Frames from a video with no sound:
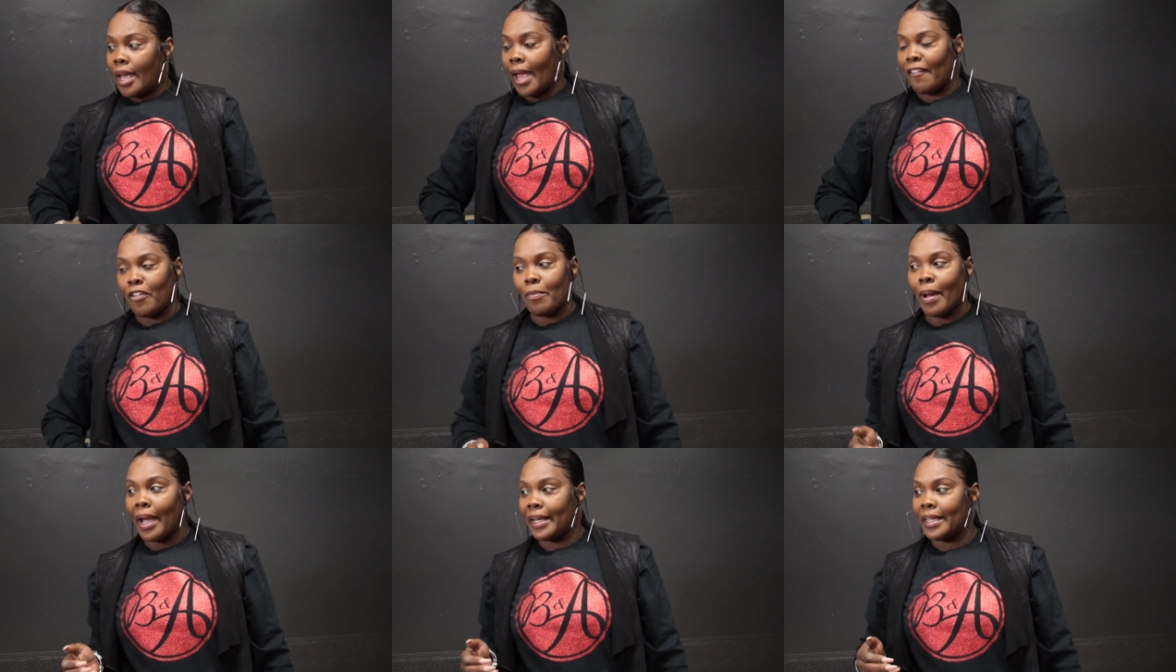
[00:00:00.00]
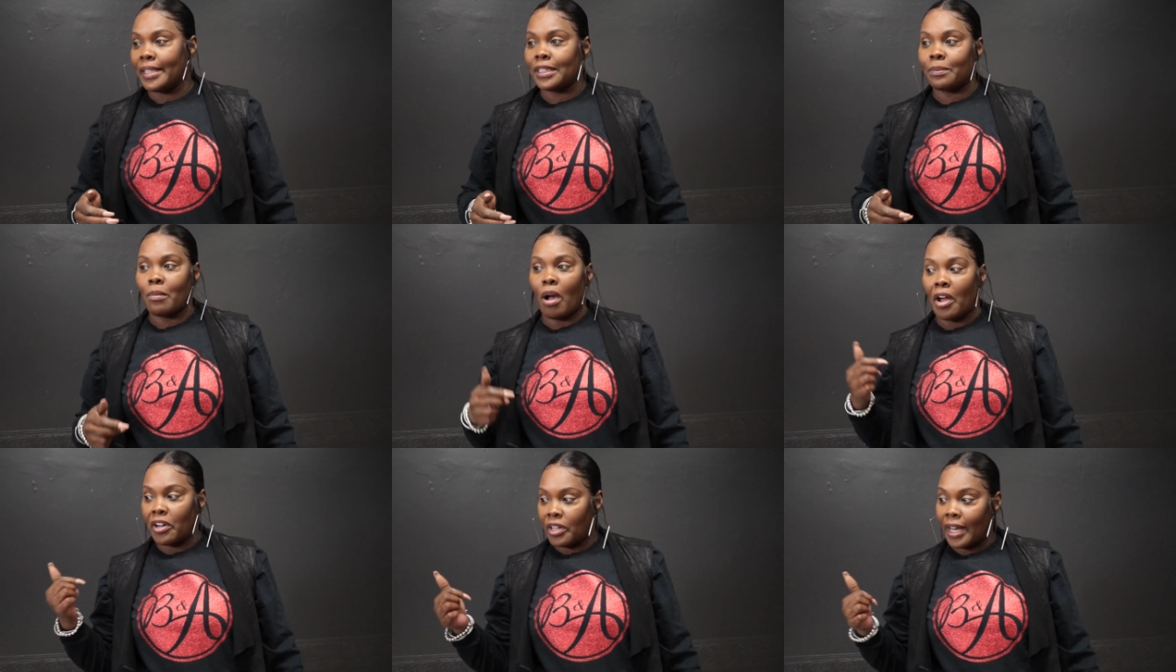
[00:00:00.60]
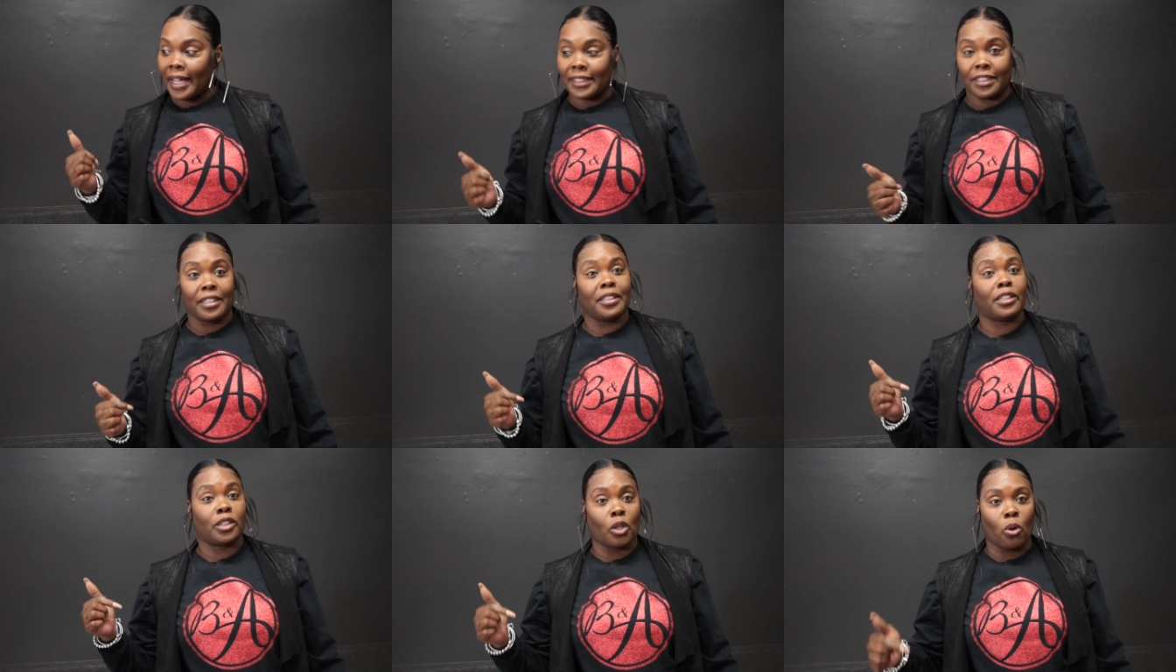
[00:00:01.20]
Everybody is modernizing
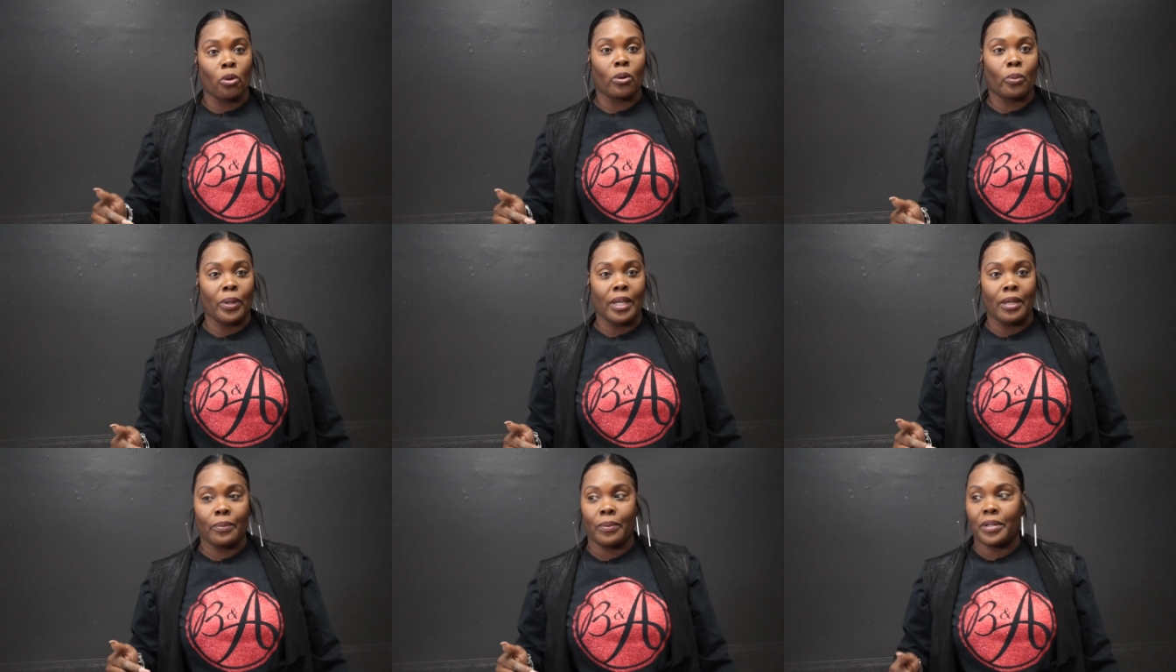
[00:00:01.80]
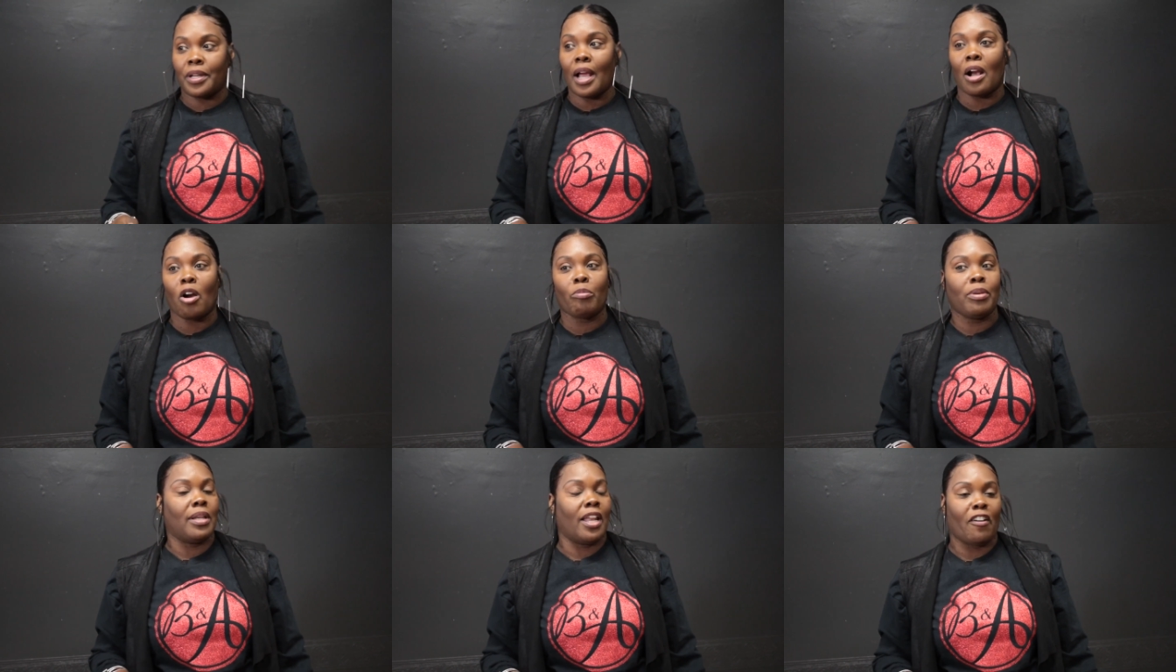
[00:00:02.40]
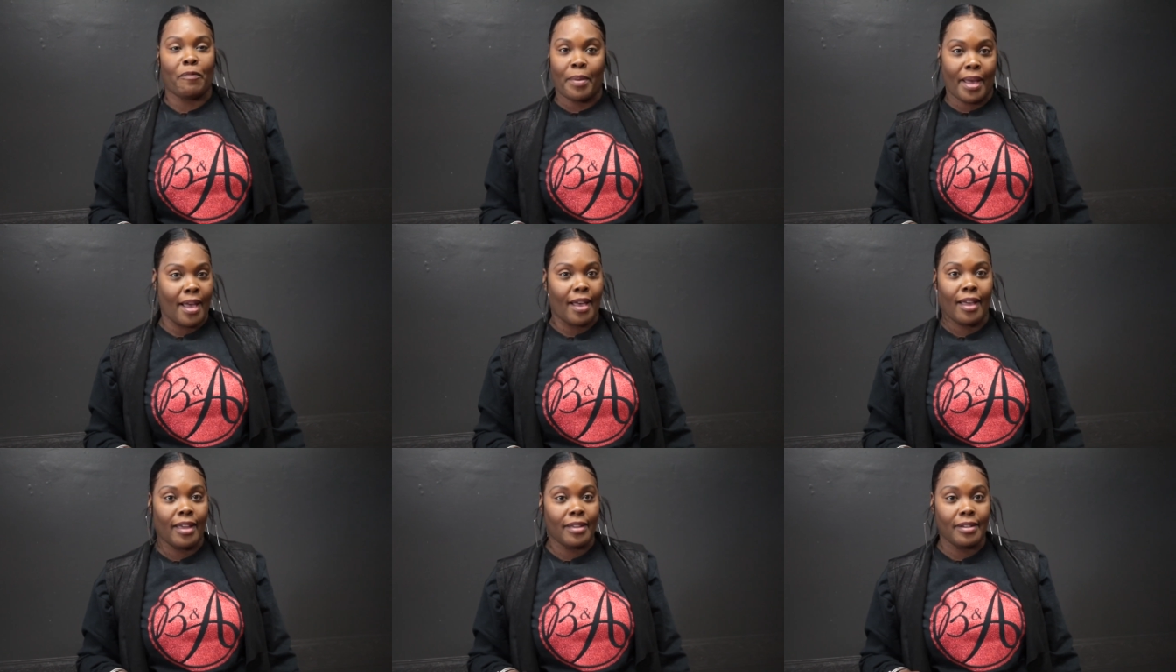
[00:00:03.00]
and so are we. We're not gonna be left
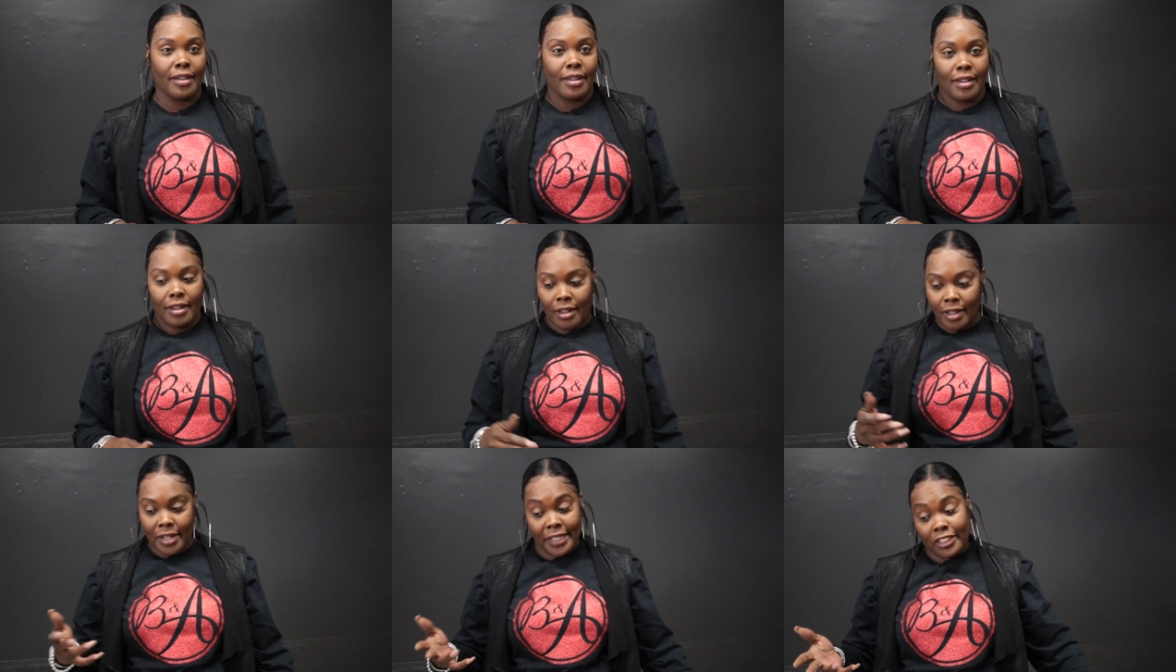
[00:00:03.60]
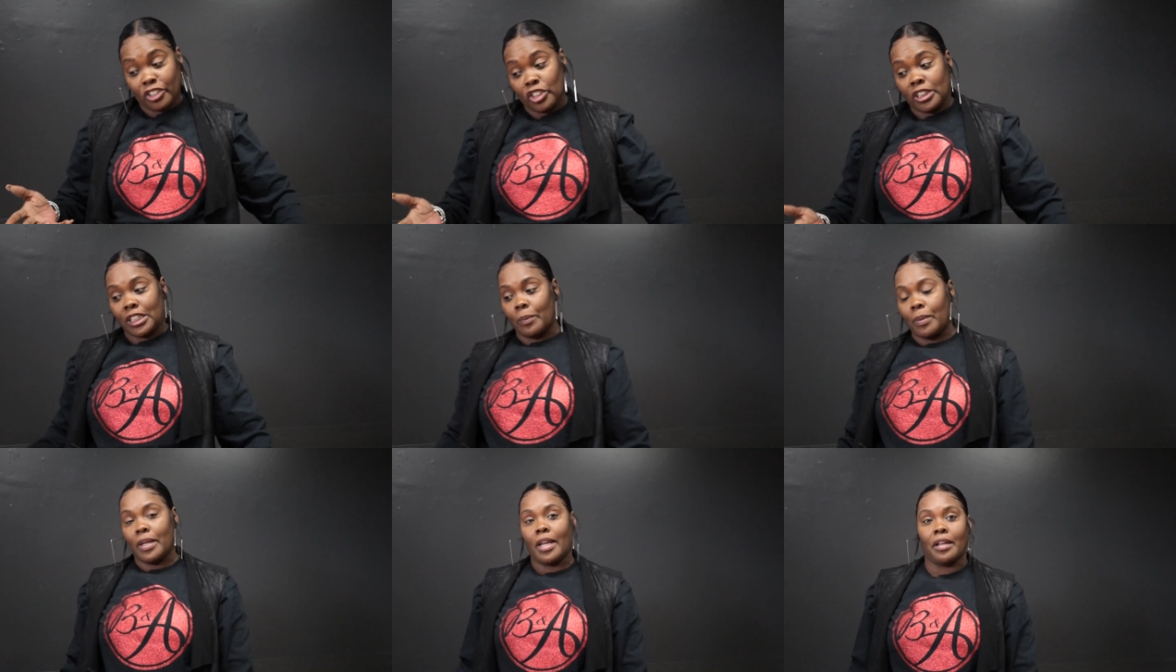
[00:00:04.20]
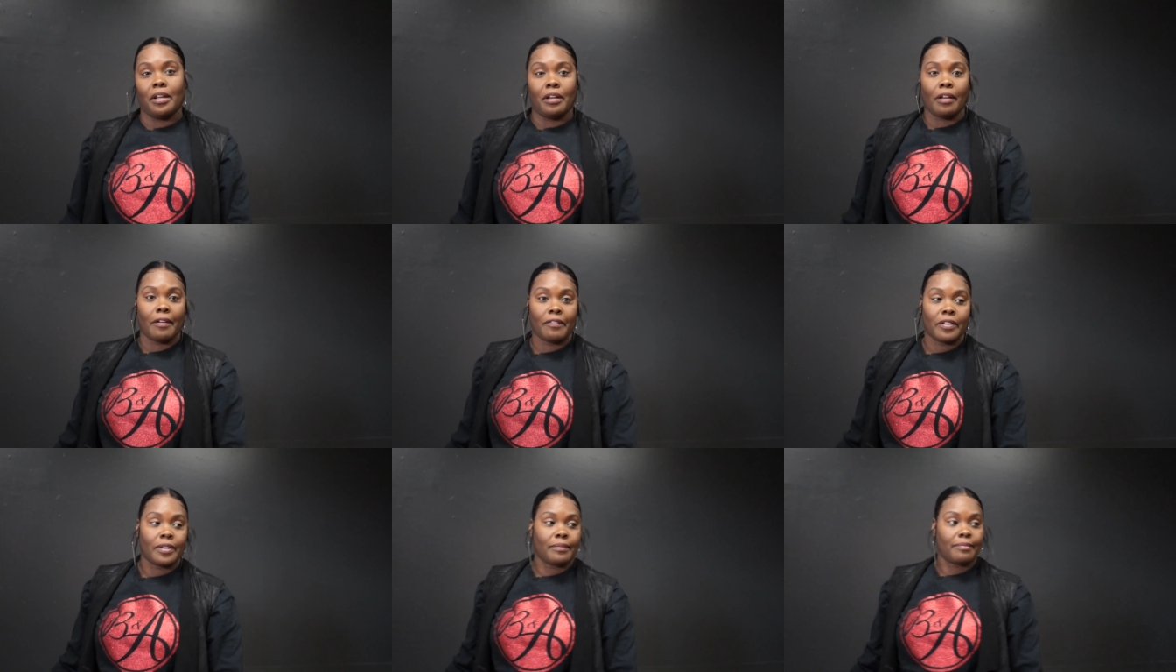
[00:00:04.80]
behind. And this is just the beginning
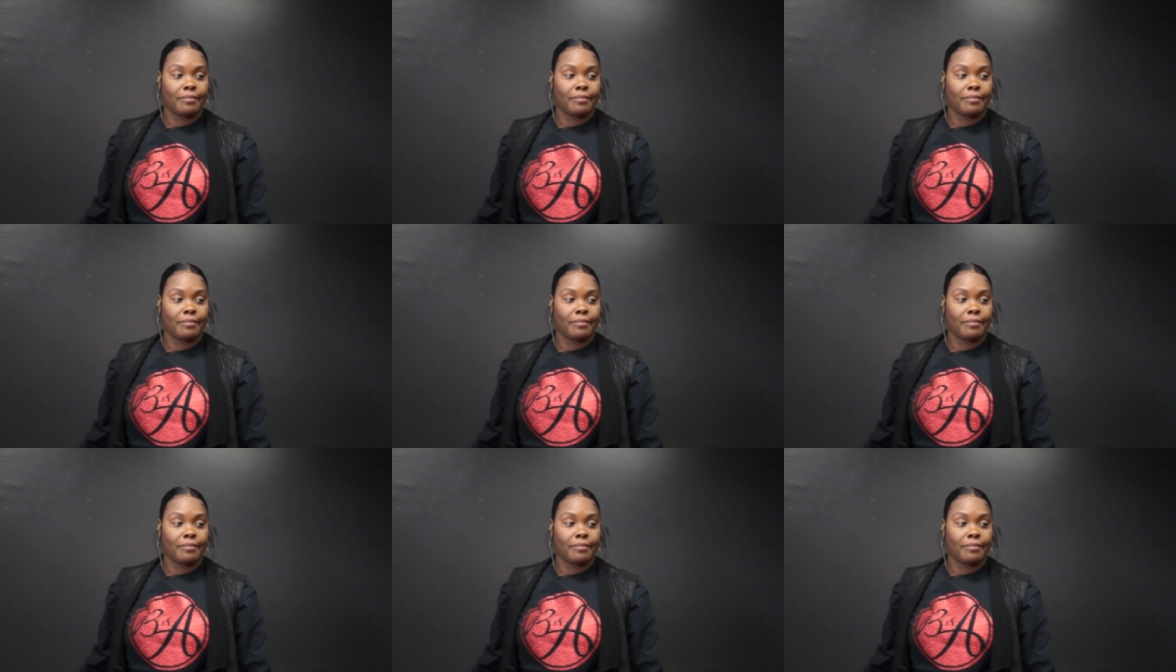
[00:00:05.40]
of it.